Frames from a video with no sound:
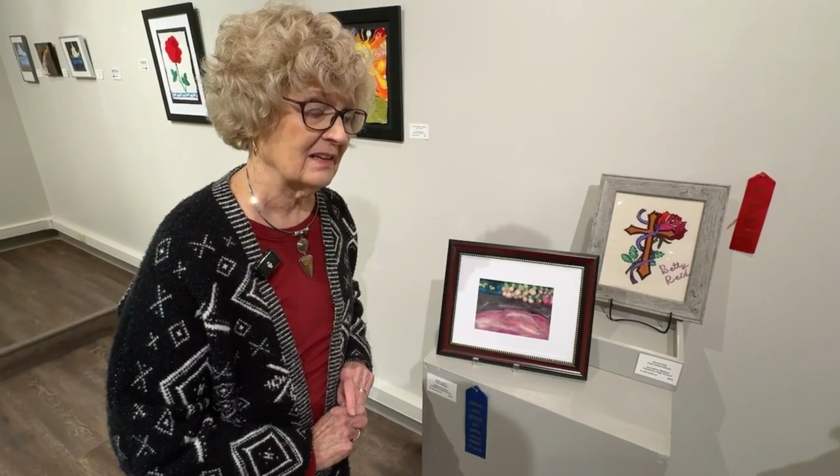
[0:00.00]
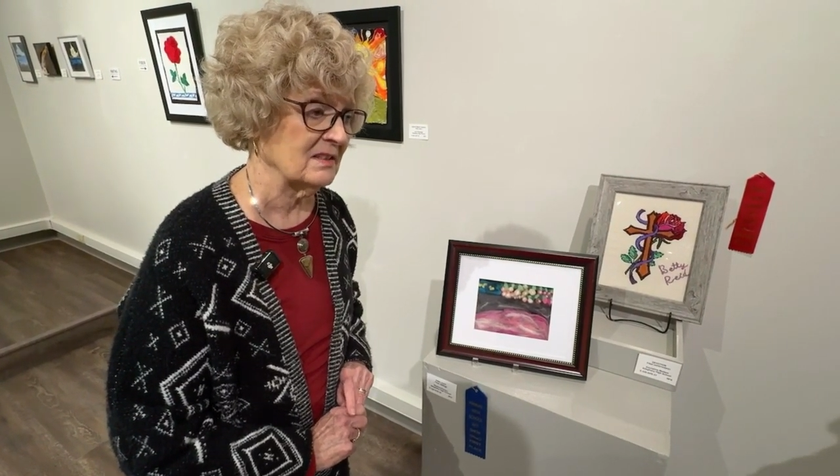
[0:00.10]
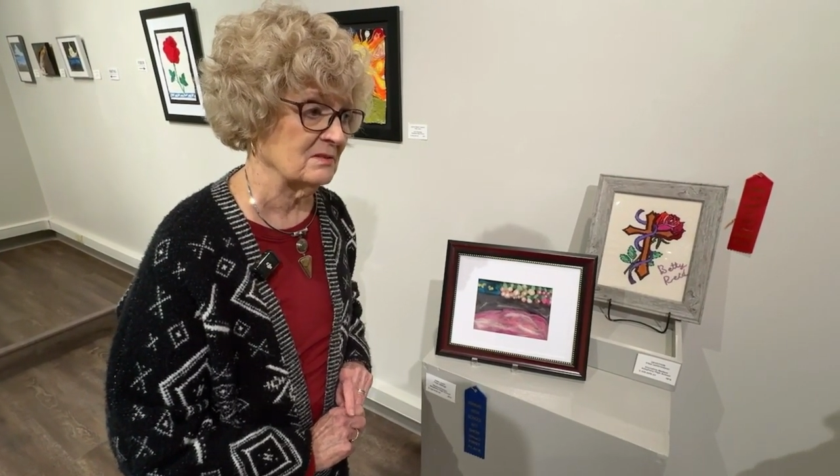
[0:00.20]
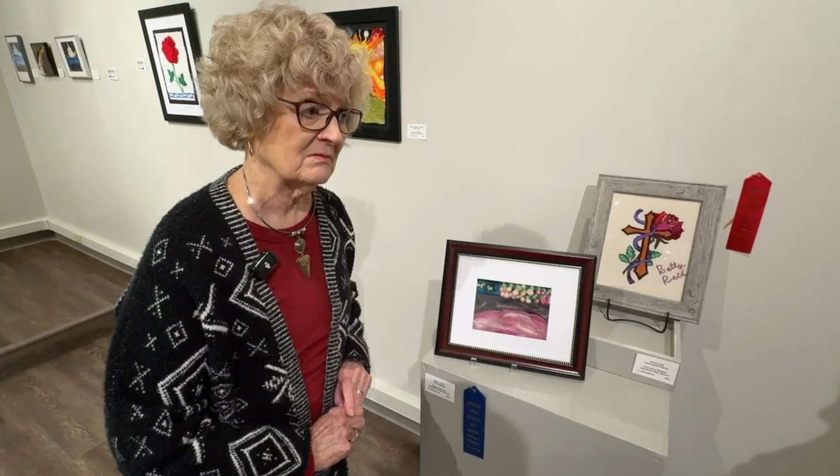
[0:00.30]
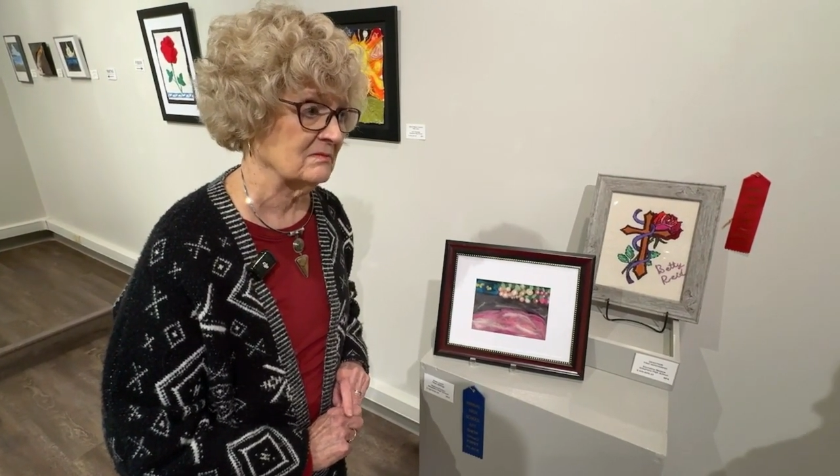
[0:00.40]
I
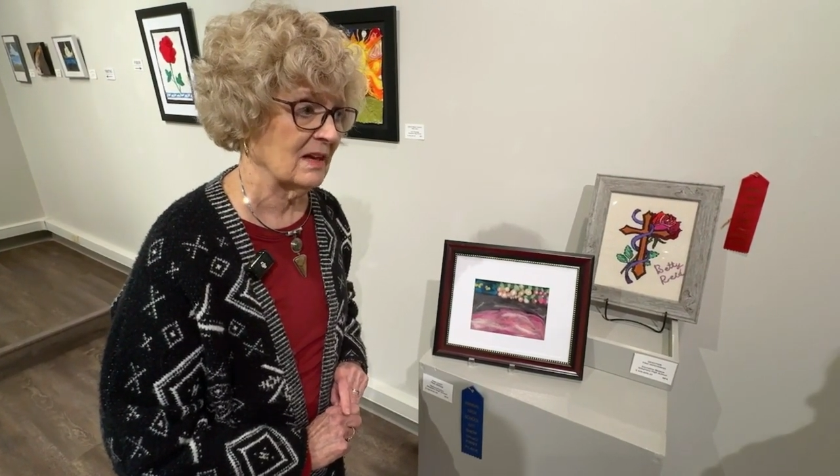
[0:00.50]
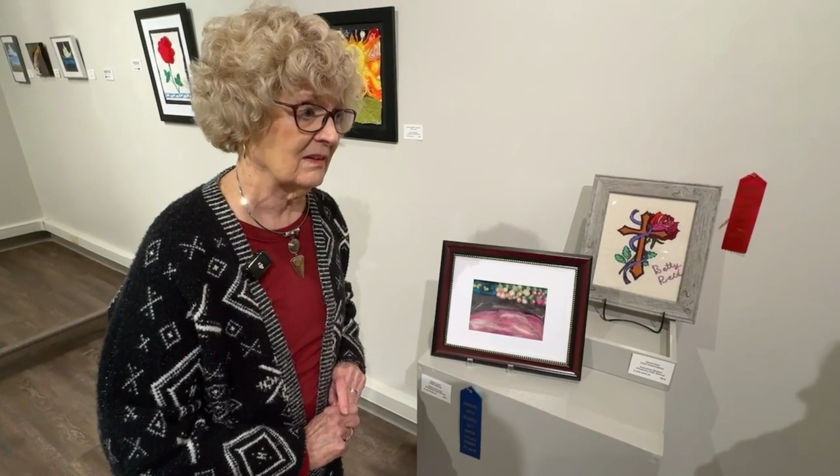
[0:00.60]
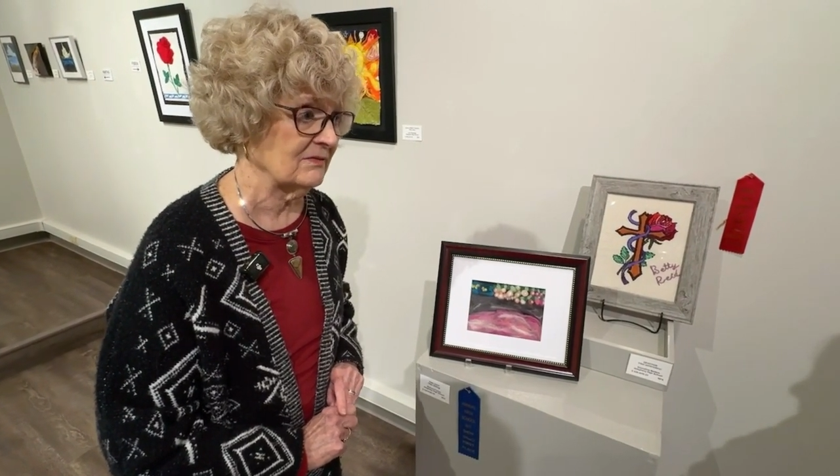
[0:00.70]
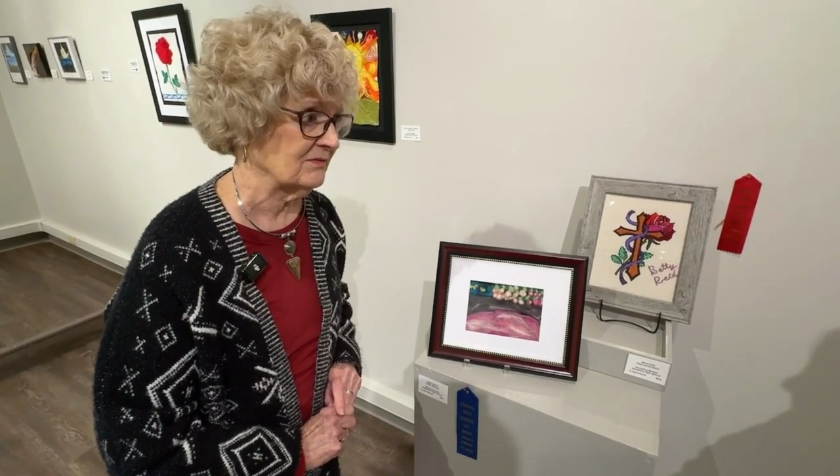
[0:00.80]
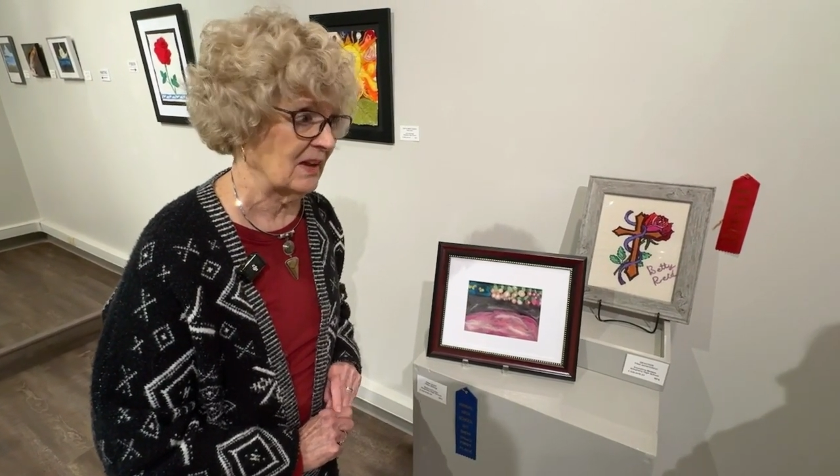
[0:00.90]
don't i
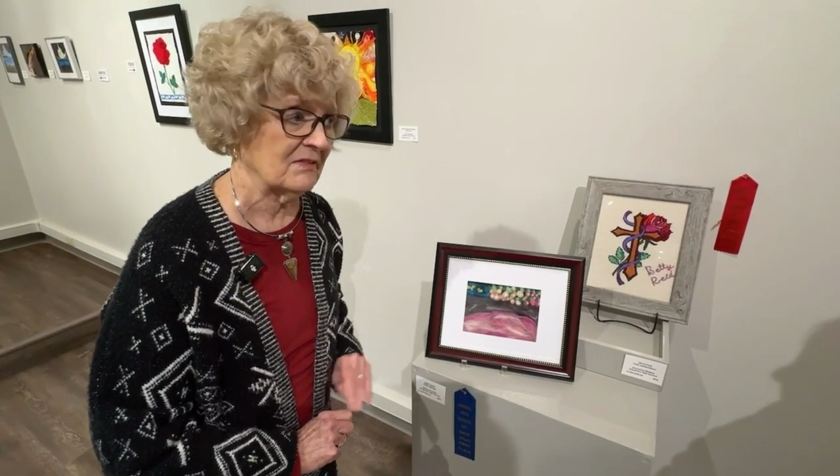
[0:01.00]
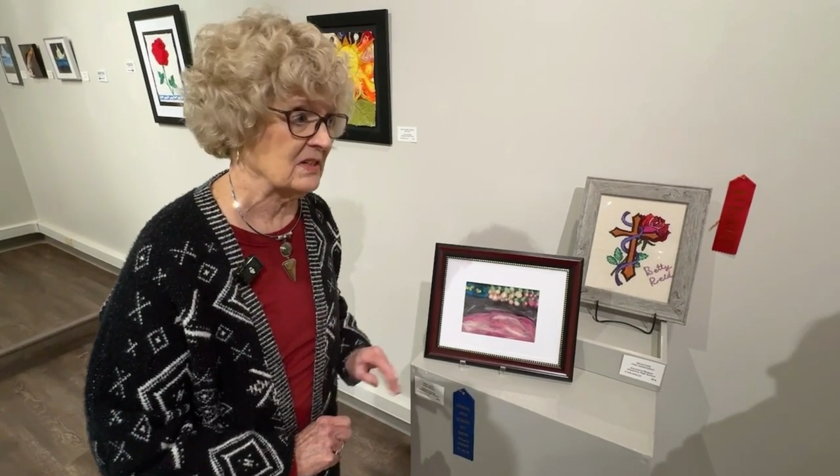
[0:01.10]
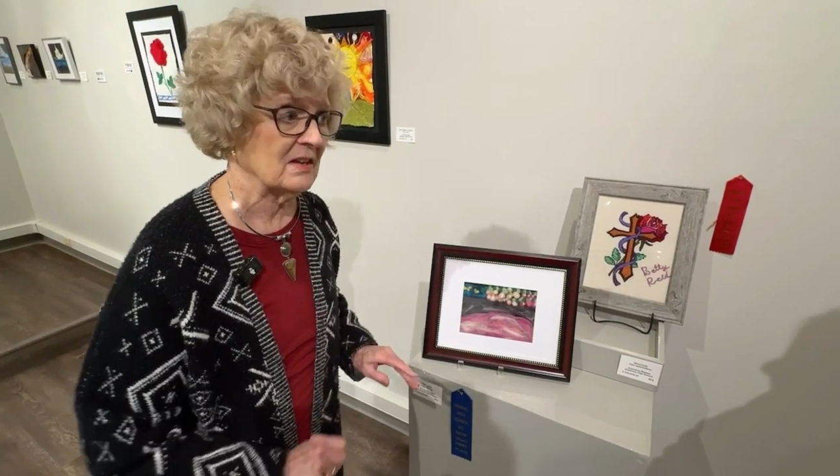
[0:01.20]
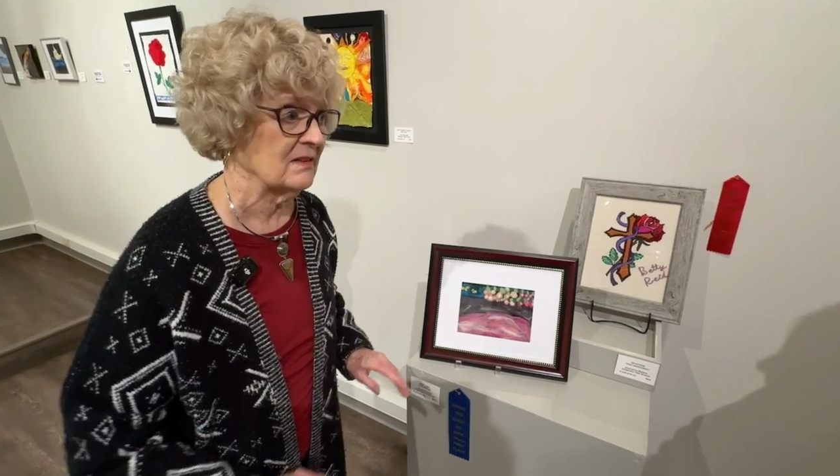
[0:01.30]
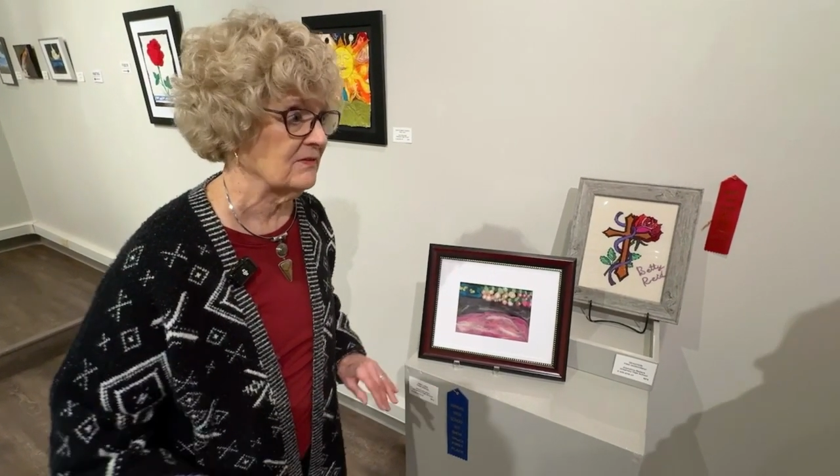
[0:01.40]
haven't done